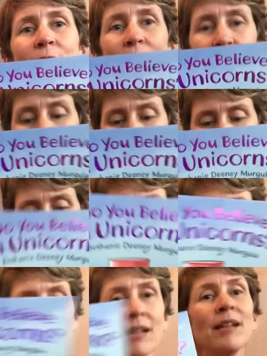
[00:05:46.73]
wrote that
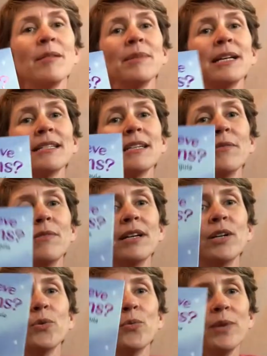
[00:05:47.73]
book because I
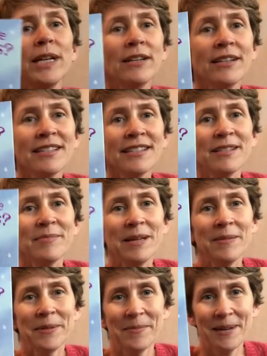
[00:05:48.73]
wanted readers to
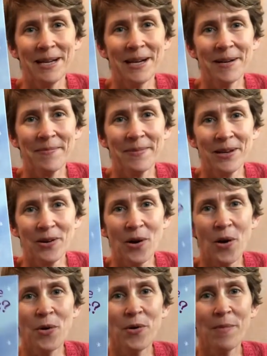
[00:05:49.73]
be able to make up their
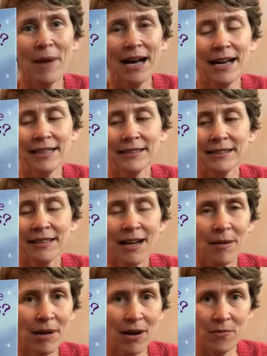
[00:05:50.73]
own mind
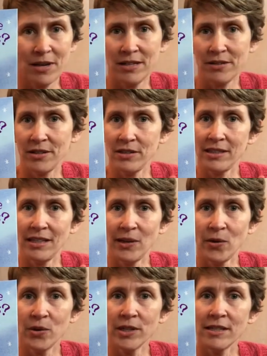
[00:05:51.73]
about whether they're
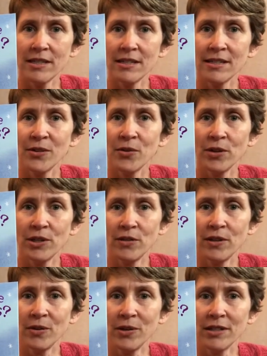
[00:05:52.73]
seeing horses or
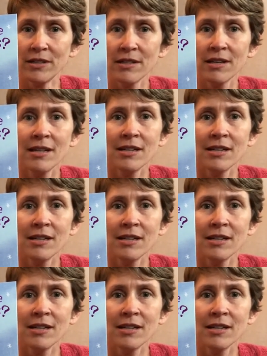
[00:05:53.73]
unicorns.